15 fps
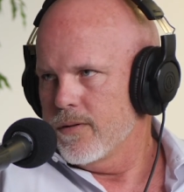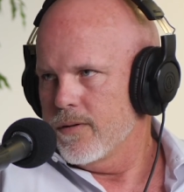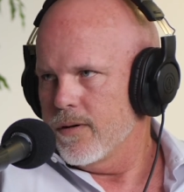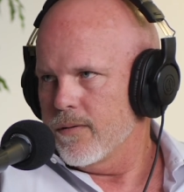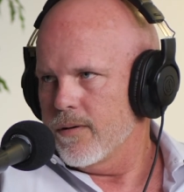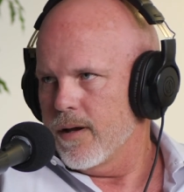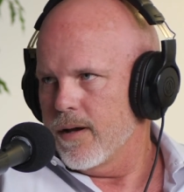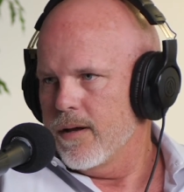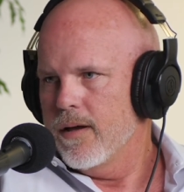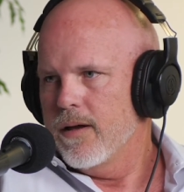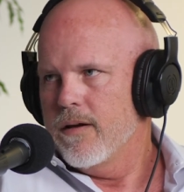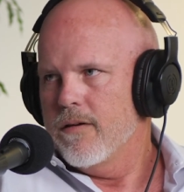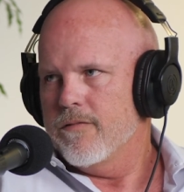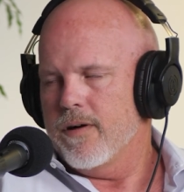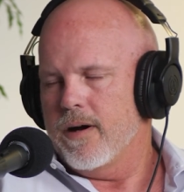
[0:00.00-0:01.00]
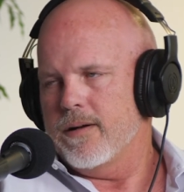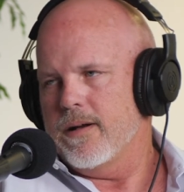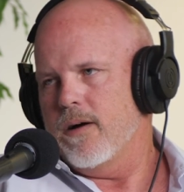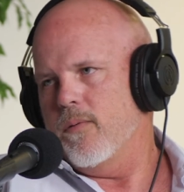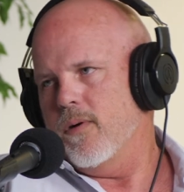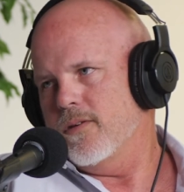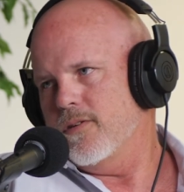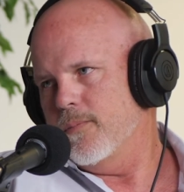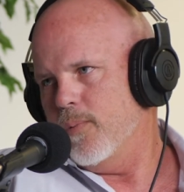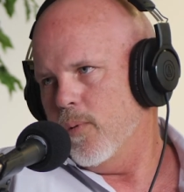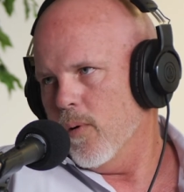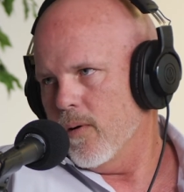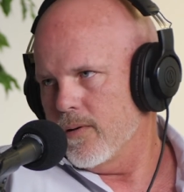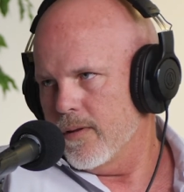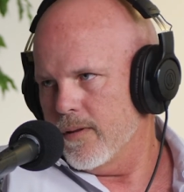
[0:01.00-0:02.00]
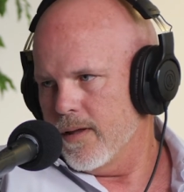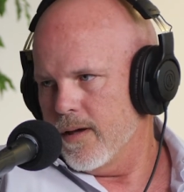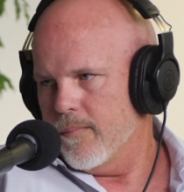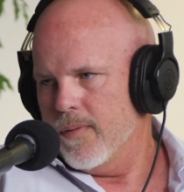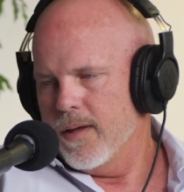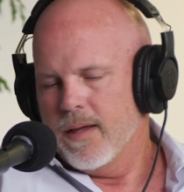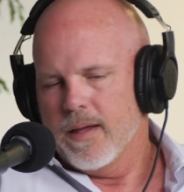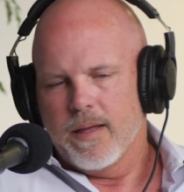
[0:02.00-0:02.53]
okay? Find out what's important to them.